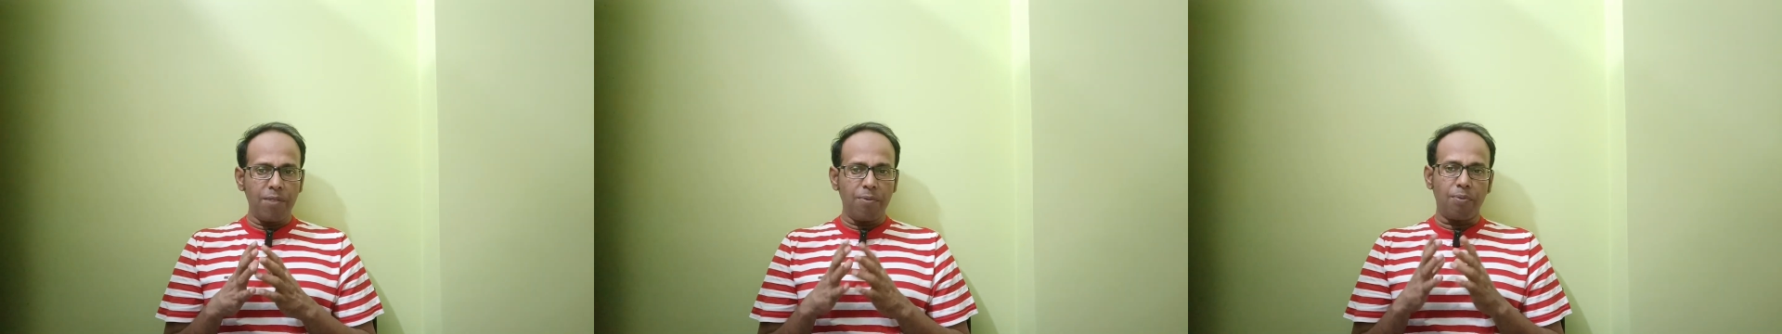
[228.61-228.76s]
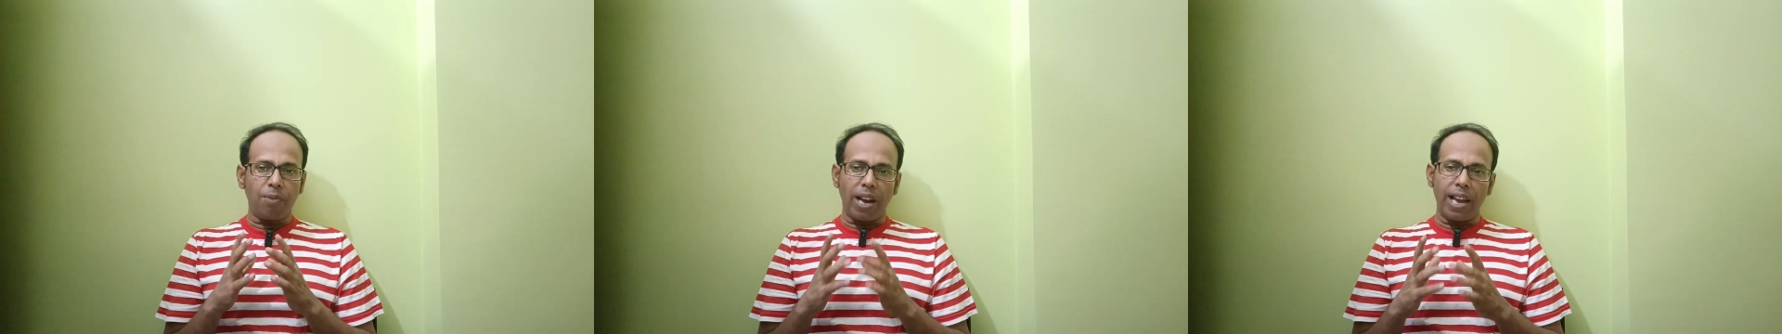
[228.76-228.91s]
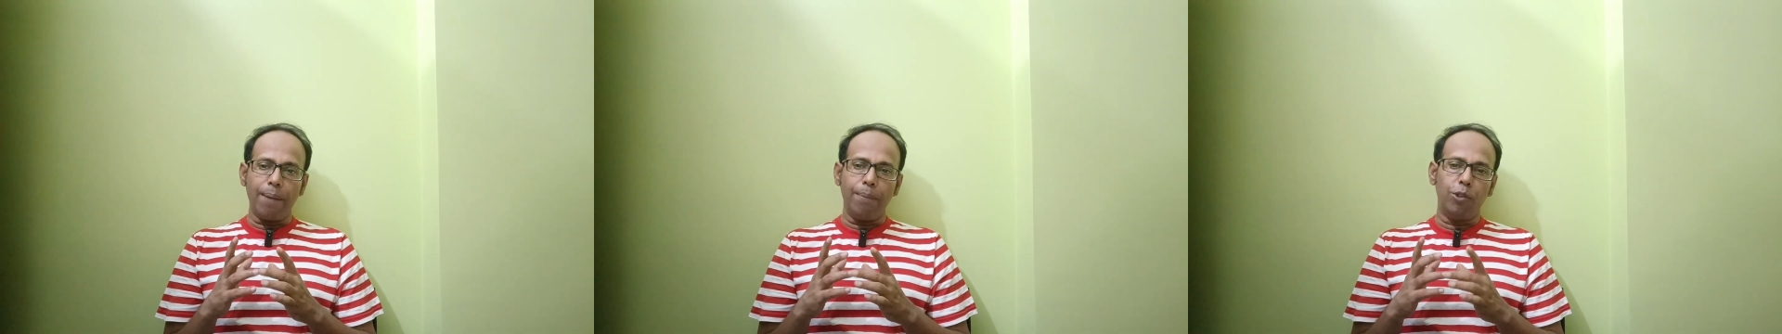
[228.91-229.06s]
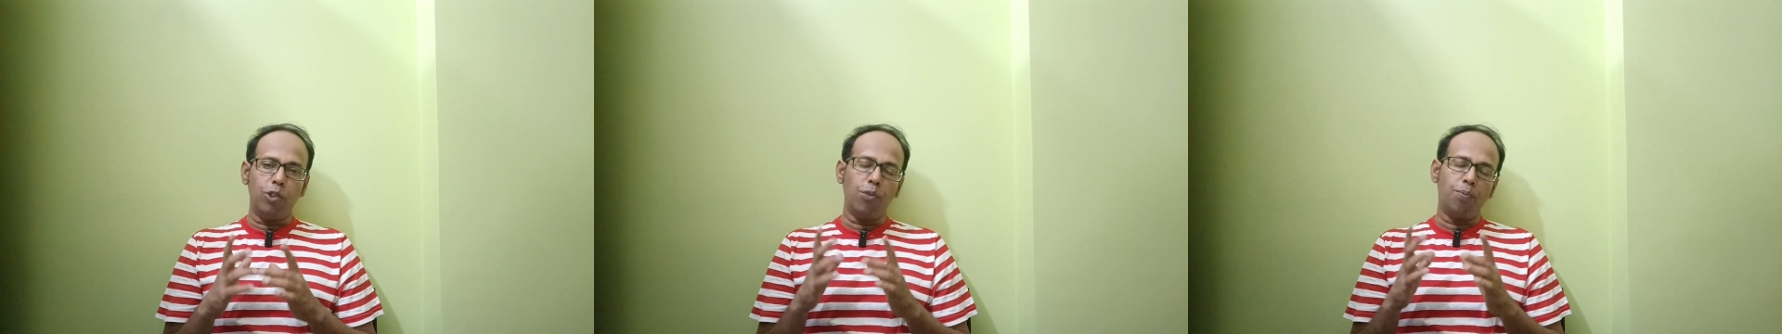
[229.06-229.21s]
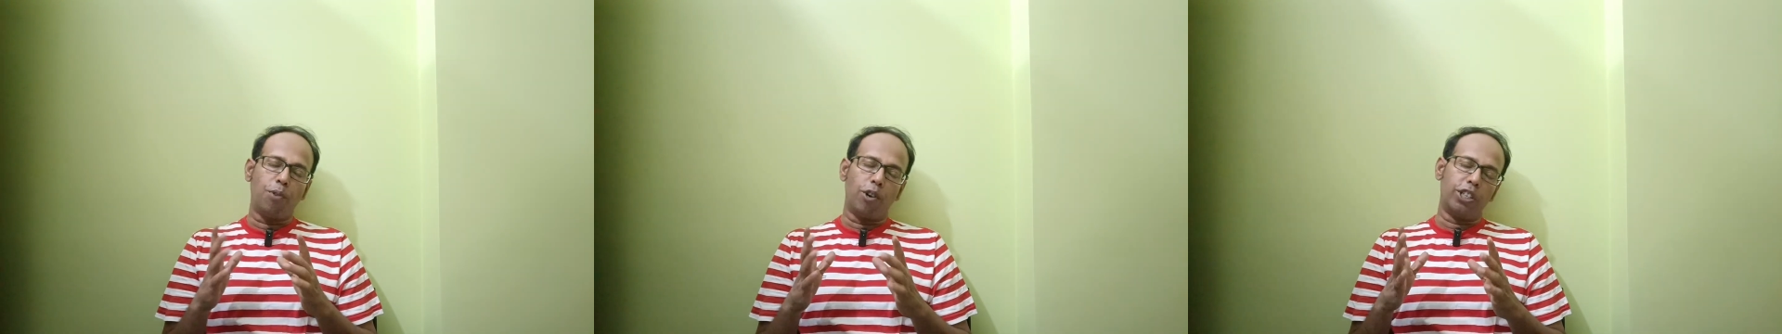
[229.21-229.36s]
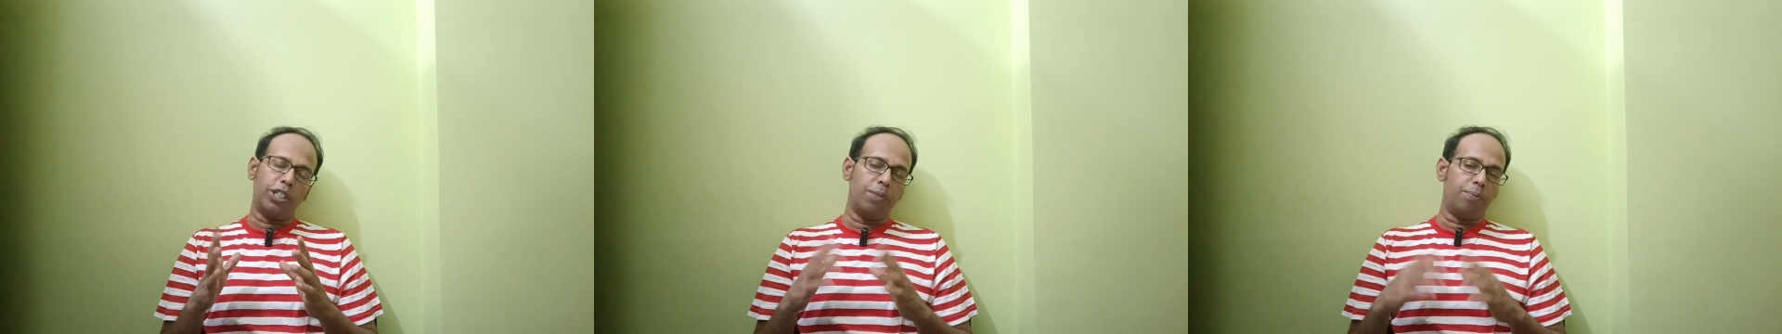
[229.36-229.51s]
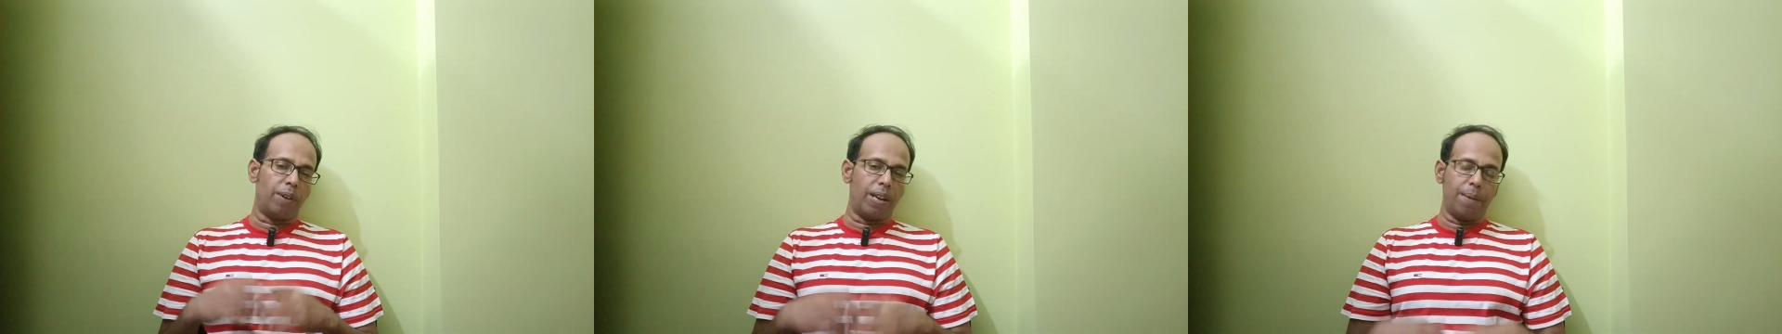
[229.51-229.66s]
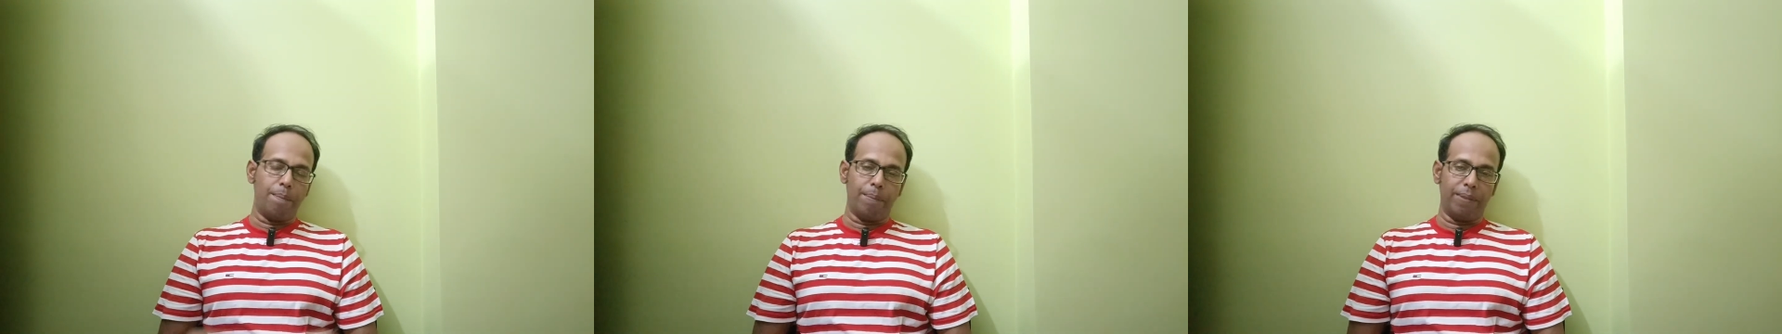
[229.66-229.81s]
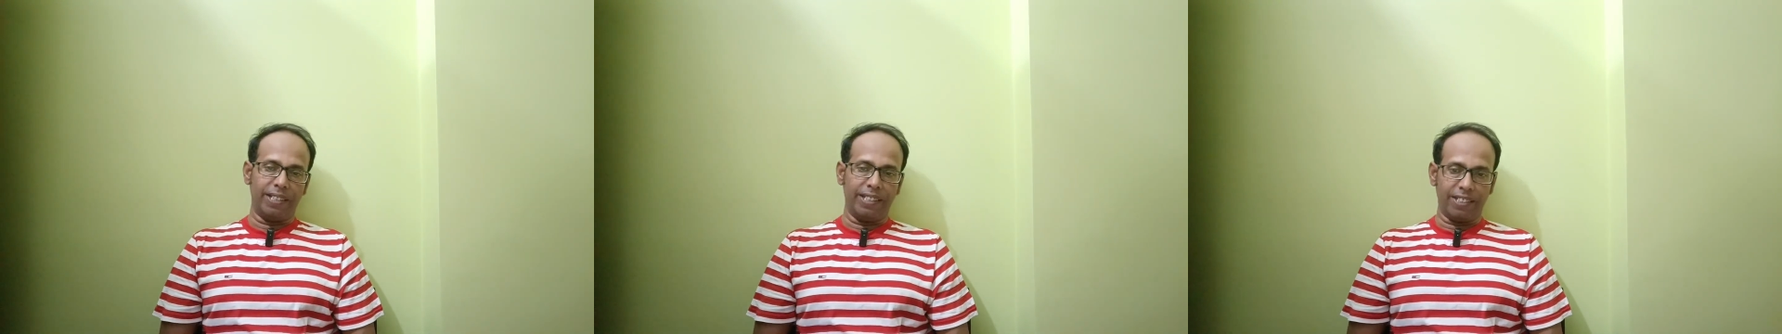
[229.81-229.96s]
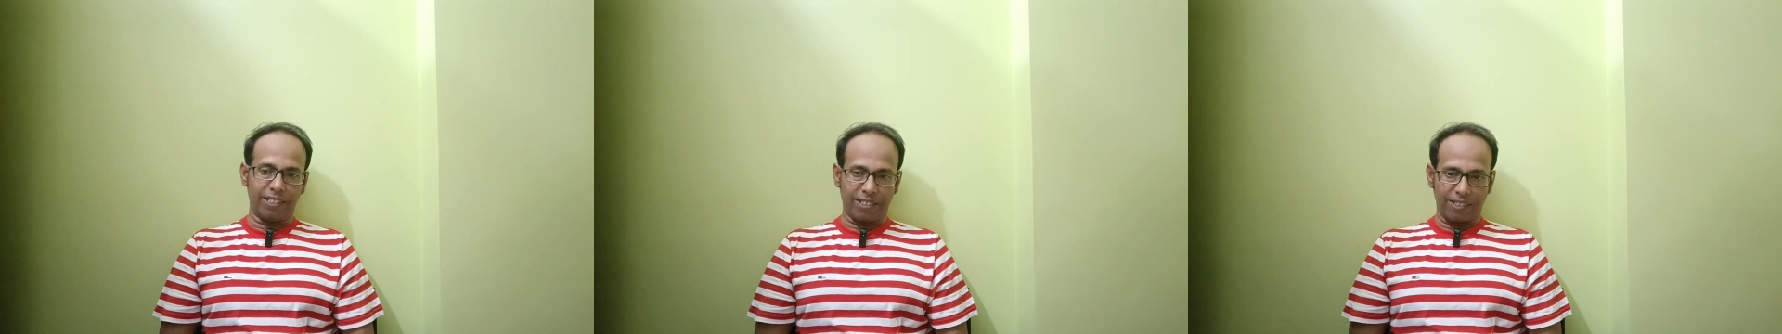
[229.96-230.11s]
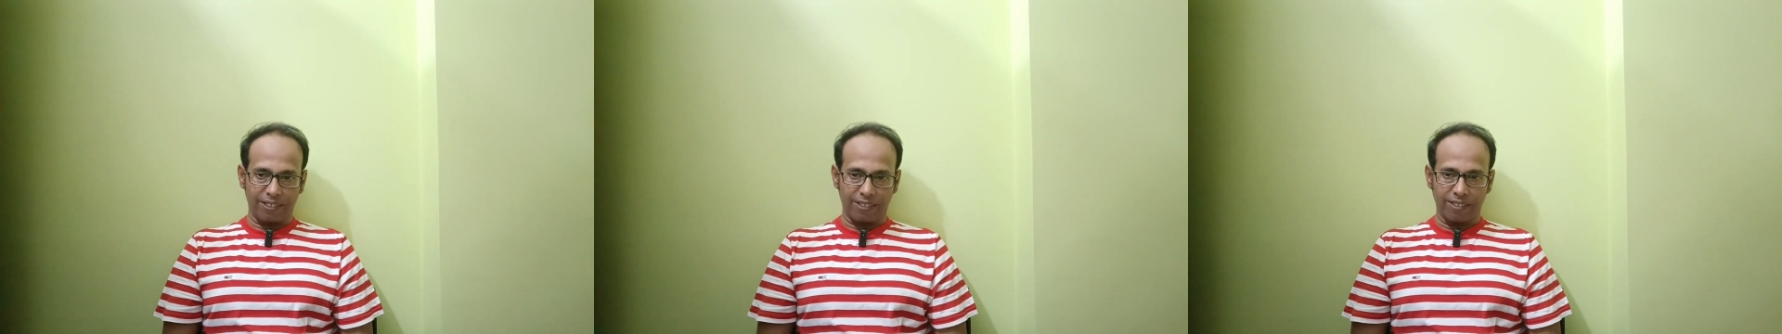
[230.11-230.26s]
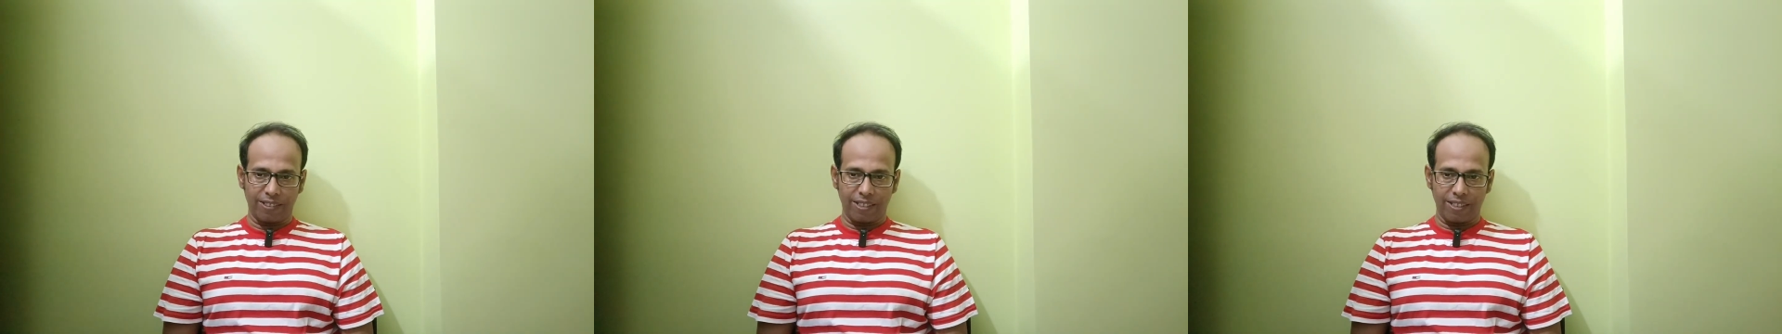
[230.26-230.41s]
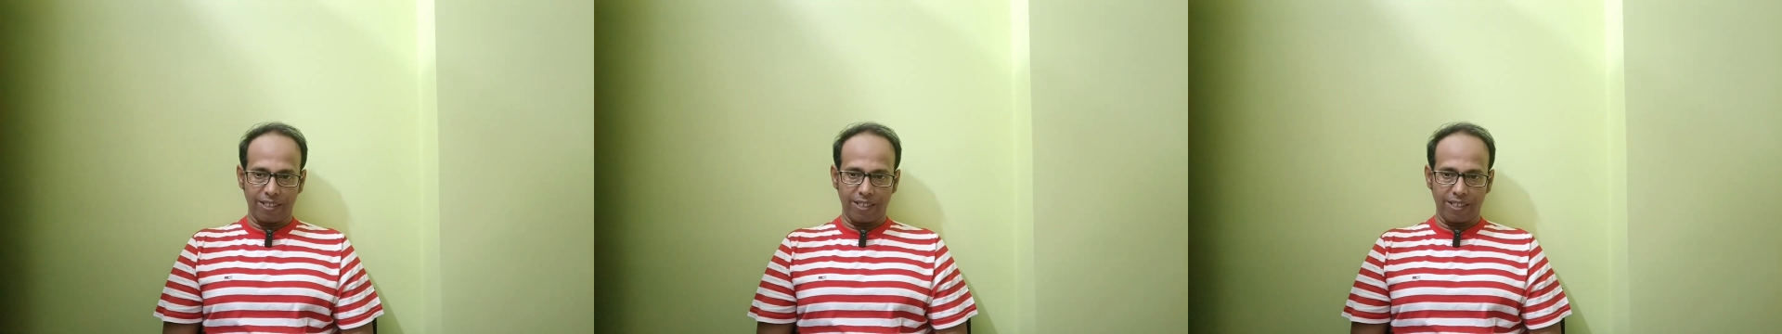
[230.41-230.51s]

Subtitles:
5 to 45 minutes,